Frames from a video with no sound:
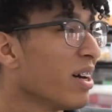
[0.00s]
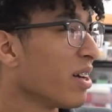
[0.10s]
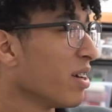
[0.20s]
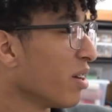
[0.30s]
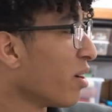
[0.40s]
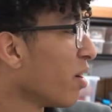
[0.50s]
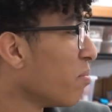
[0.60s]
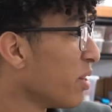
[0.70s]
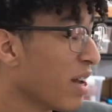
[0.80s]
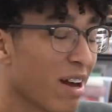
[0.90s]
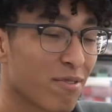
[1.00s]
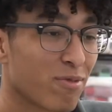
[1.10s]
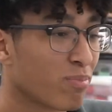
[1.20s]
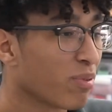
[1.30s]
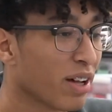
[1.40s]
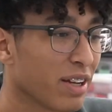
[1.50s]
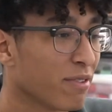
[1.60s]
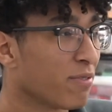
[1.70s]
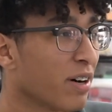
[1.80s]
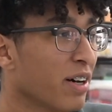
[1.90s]
I mean, you have plenty of
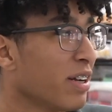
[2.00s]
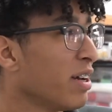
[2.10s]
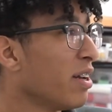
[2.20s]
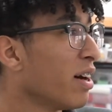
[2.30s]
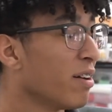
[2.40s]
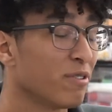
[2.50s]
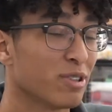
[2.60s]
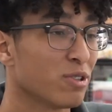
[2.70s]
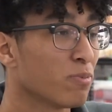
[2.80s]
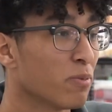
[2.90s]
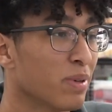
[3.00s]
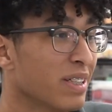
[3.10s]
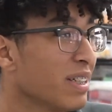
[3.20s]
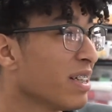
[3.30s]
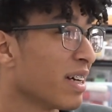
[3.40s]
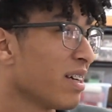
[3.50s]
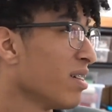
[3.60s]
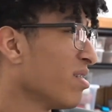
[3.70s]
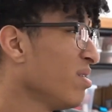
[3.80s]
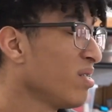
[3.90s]
fun, and if you're super busy,
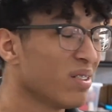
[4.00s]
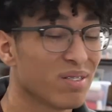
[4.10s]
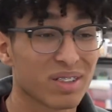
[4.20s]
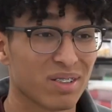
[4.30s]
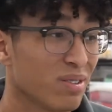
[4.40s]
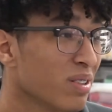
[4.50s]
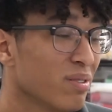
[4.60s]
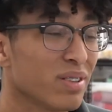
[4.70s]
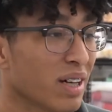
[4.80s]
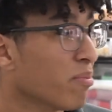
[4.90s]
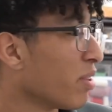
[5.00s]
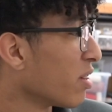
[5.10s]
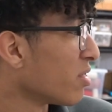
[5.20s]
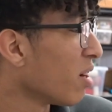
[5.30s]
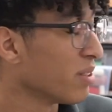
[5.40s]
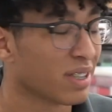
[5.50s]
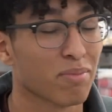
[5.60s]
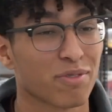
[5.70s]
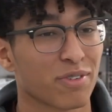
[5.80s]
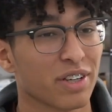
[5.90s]
you could do something. There's always
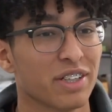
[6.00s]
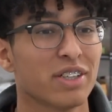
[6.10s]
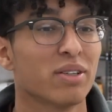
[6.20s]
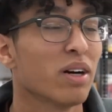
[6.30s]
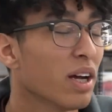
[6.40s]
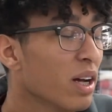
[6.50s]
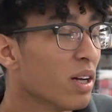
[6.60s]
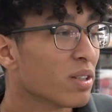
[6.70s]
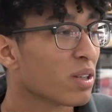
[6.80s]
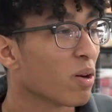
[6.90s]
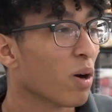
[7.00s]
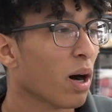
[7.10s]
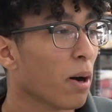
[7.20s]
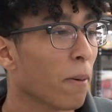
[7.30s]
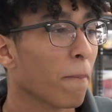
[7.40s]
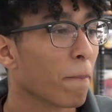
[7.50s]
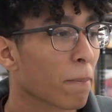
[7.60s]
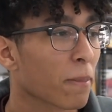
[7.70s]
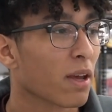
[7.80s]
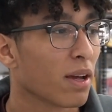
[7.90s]
something for you to do. So
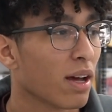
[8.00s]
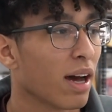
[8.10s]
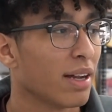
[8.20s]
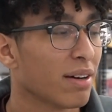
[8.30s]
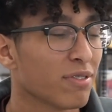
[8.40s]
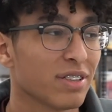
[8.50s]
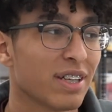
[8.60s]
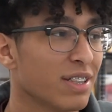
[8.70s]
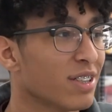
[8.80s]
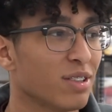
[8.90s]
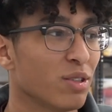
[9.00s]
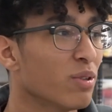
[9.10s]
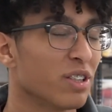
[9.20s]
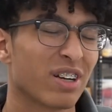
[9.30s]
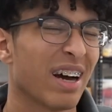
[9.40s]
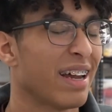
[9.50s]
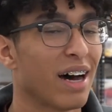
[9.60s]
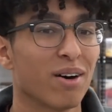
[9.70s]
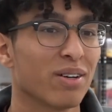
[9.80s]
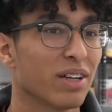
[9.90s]
I definitely say just do it, try it
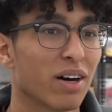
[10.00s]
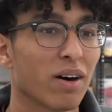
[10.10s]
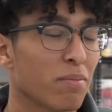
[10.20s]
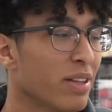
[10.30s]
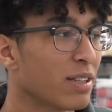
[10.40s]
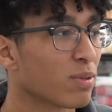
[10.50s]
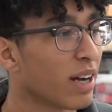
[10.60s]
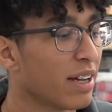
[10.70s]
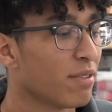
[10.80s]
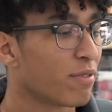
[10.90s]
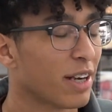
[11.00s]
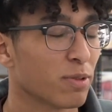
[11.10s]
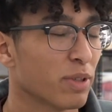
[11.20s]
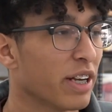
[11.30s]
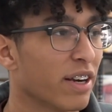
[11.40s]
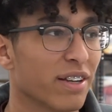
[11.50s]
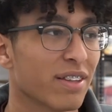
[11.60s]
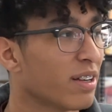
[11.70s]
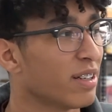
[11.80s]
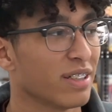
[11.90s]
out. I mean, that's what I did freshman year, and
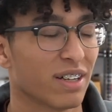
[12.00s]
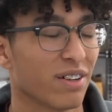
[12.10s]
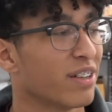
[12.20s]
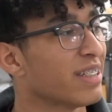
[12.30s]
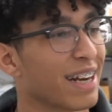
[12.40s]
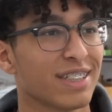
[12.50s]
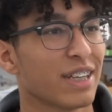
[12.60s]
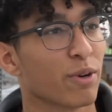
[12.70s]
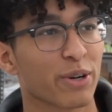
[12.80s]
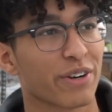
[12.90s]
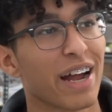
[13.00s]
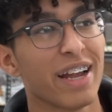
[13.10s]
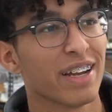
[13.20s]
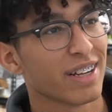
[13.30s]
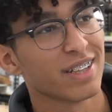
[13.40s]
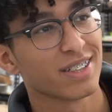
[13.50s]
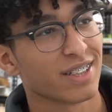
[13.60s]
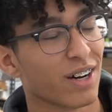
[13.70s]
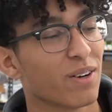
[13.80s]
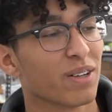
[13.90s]
there's not a single regret. So.